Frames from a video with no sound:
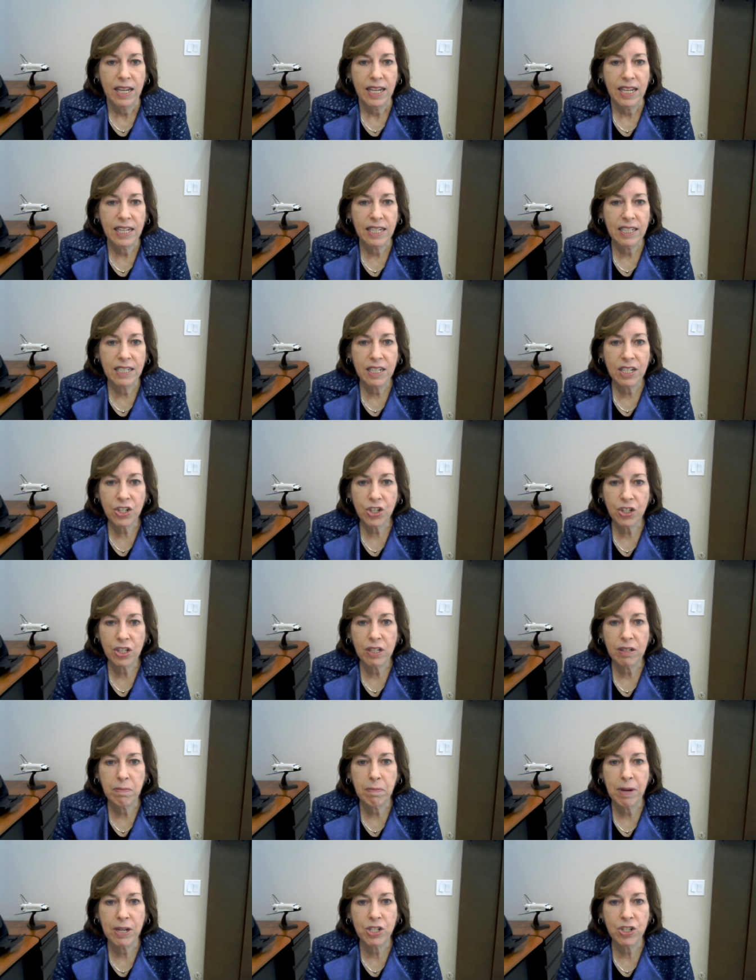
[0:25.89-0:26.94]
In
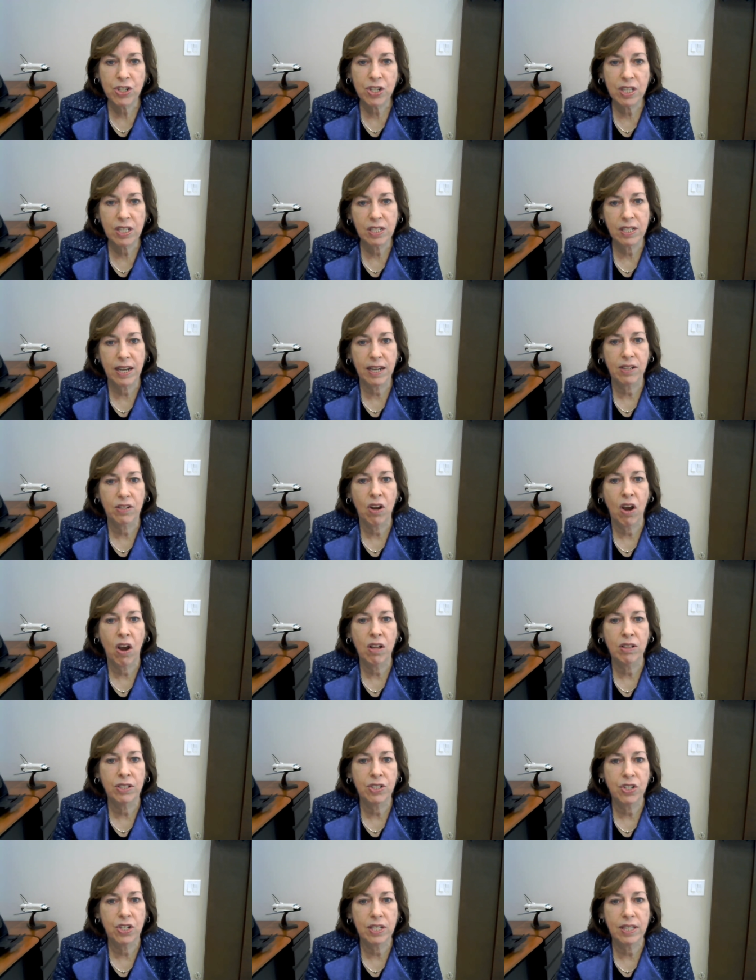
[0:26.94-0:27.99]
addition, much of the
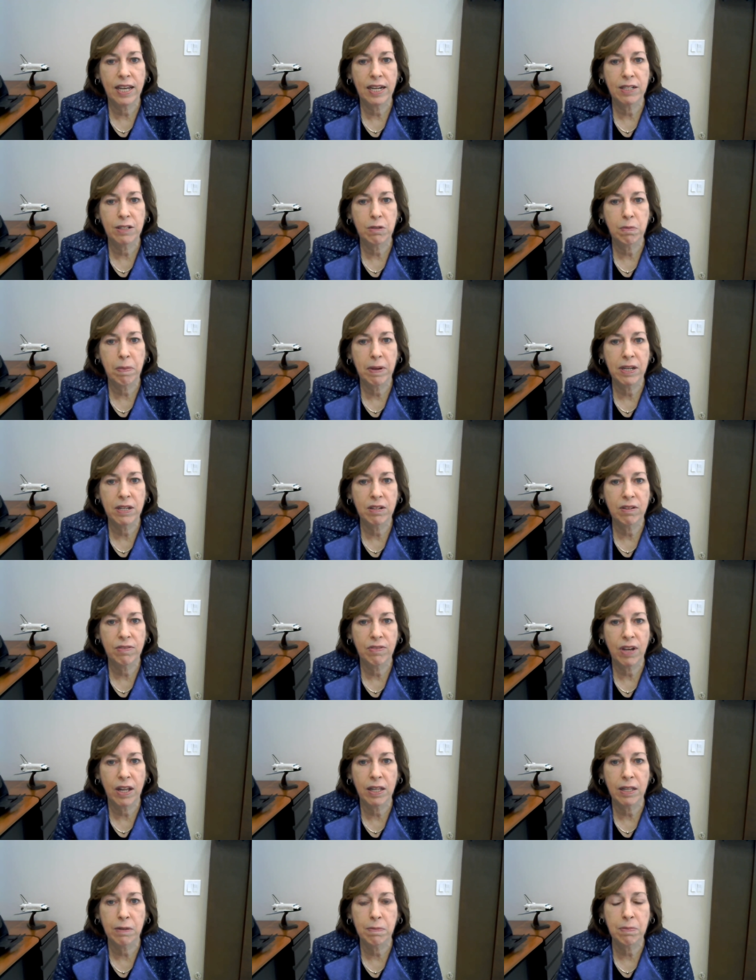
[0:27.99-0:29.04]
technology that has been
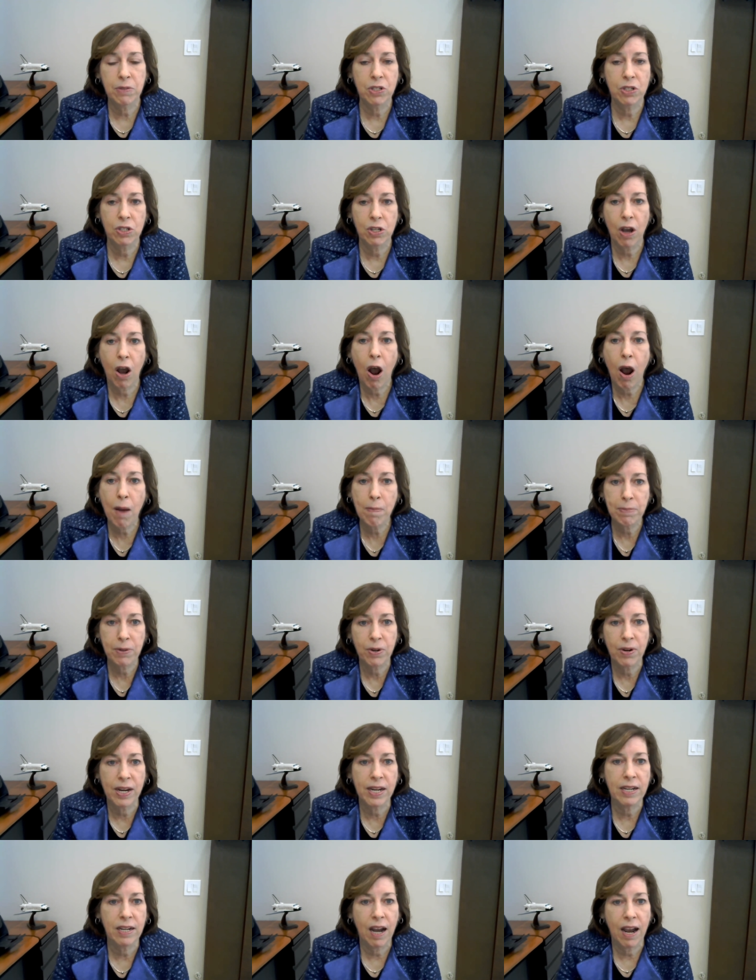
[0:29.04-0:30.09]
developed to
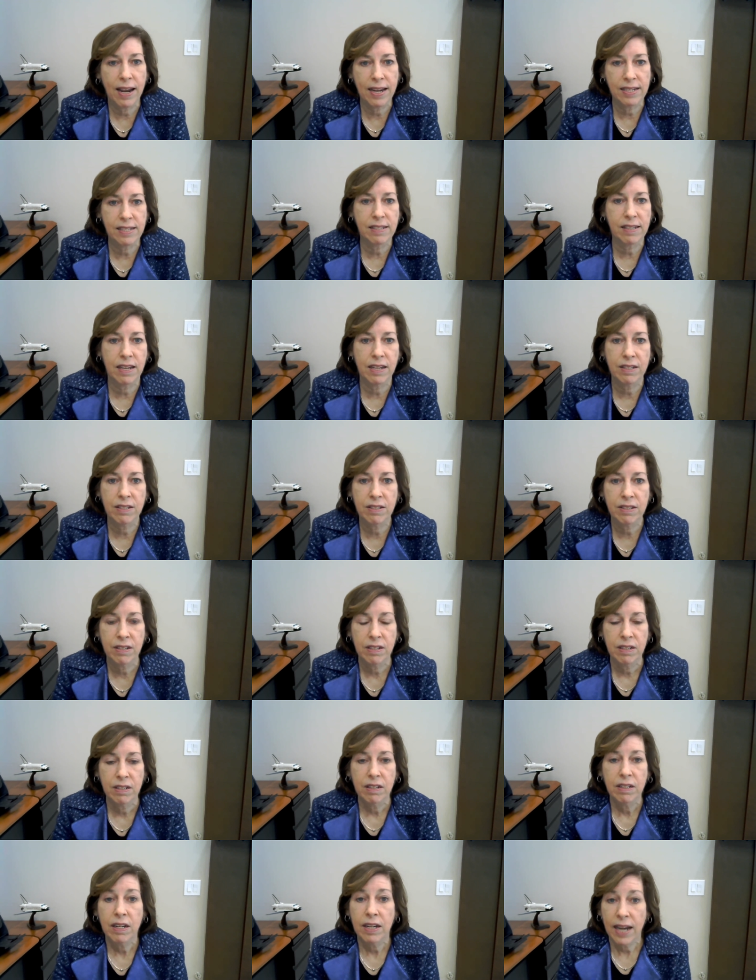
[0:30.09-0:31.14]
operate ISS
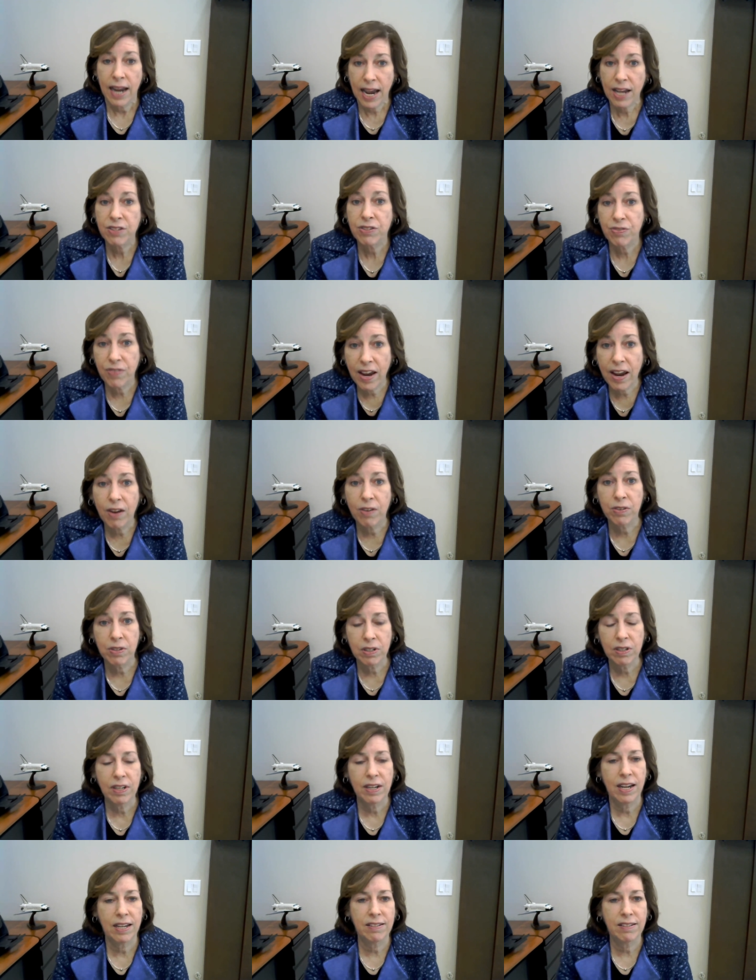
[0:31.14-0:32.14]
has found,